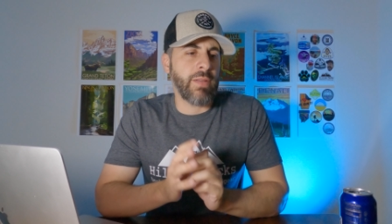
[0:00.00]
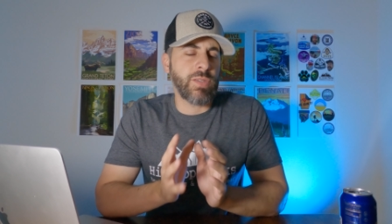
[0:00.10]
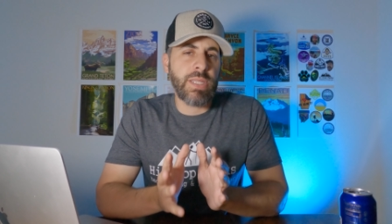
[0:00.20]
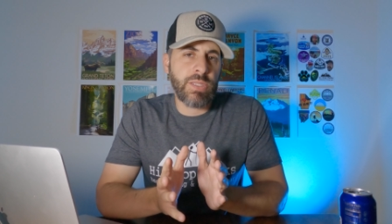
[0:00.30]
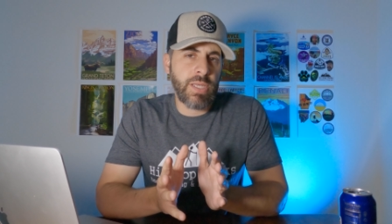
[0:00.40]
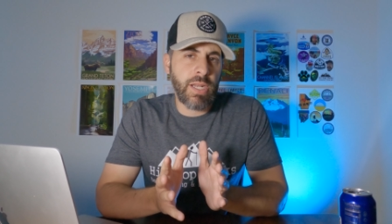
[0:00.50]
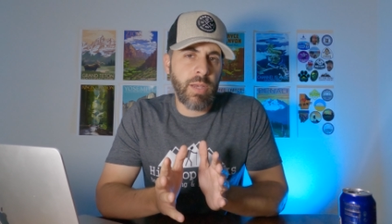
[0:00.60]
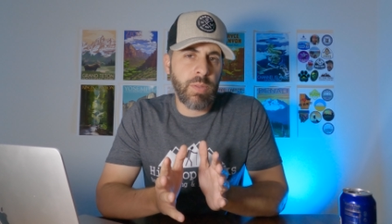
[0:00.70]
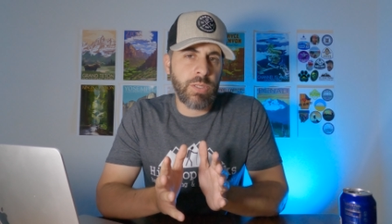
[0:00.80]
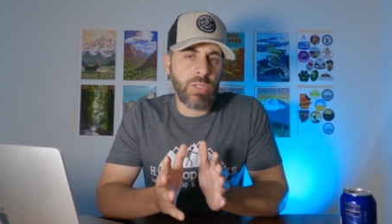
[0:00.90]
I've seen this on a
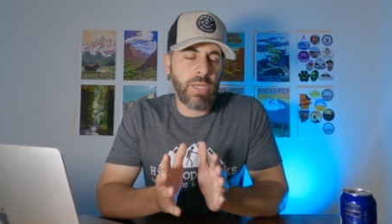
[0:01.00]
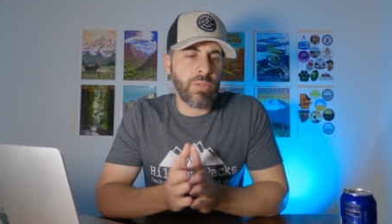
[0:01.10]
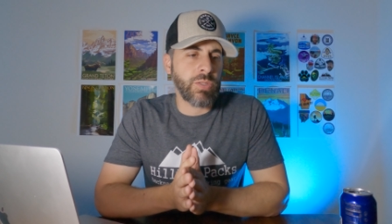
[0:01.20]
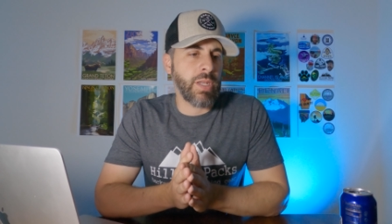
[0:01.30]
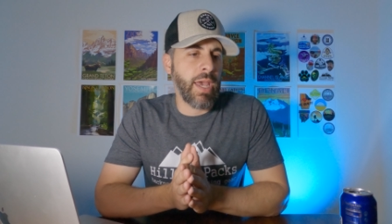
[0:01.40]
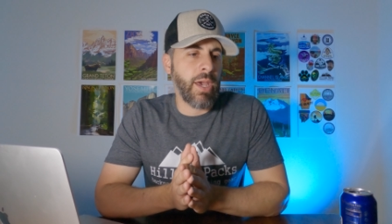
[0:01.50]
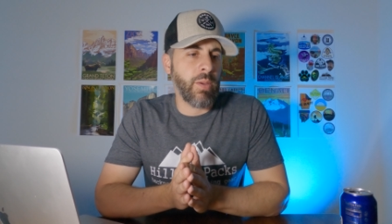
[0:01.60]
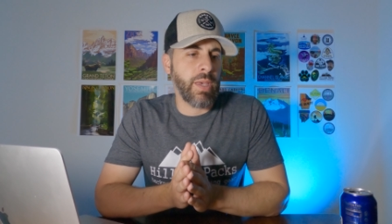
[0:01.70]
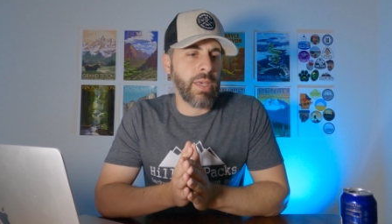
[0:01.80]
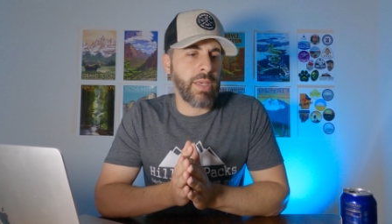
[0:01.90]
couple of channels
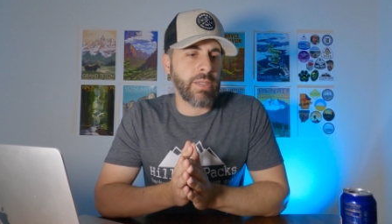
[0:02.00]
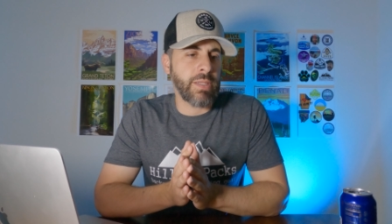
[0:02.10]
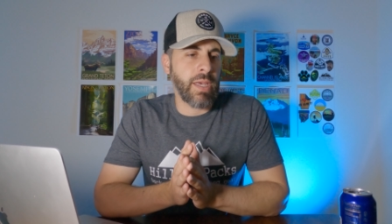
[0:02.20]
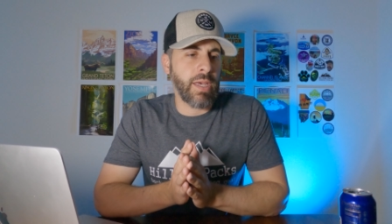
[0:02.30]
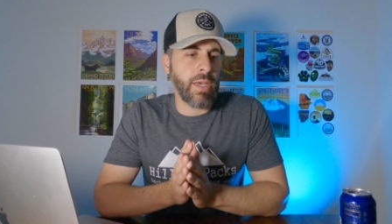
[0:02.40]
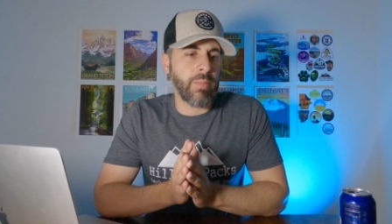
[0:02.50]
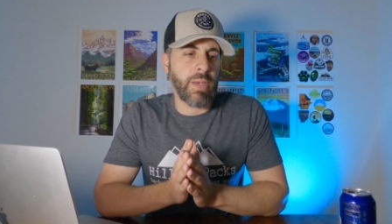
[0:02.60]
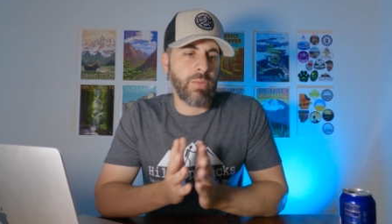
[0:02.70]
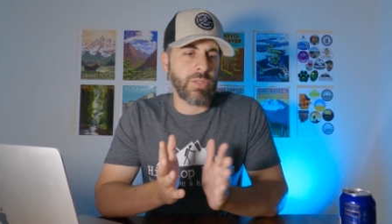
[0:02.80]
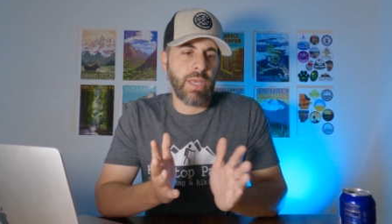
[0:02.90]
now, and
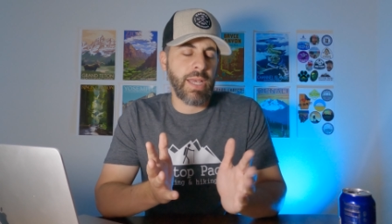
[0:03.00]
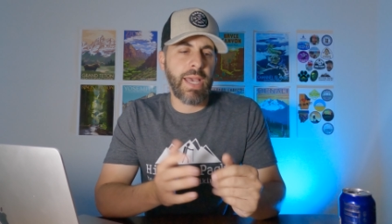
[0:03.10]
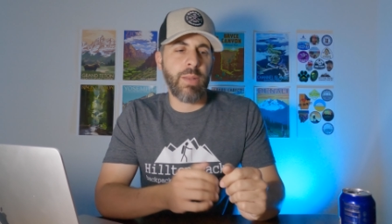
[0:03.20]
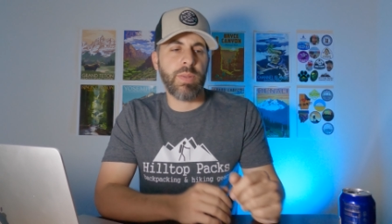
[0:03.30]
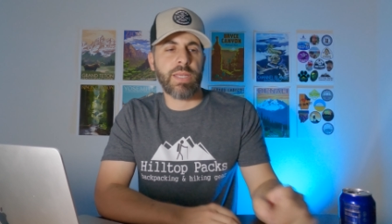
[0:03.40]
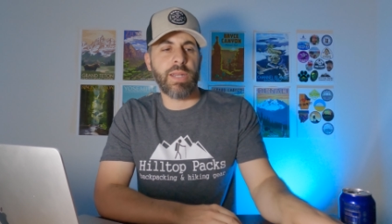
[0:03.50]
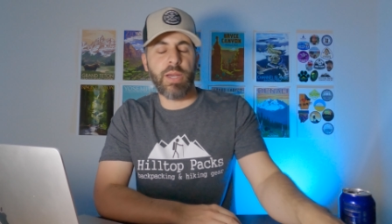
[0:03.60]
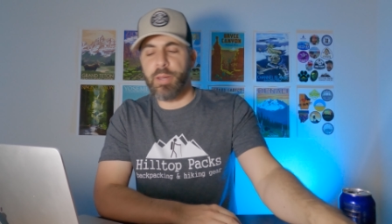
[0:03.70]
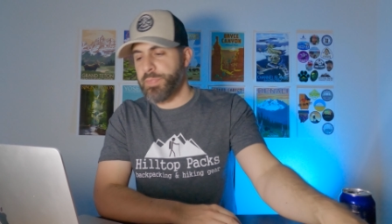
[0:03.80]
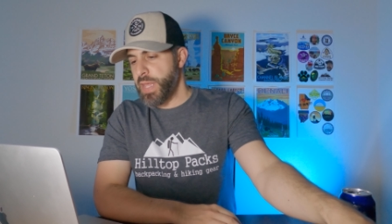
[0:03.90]
I was like, I gotta pick it
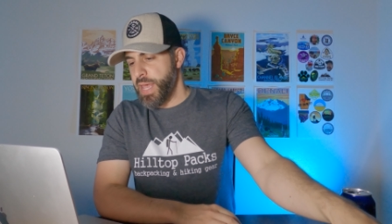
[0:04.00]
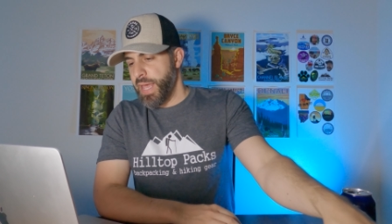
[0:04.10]
up.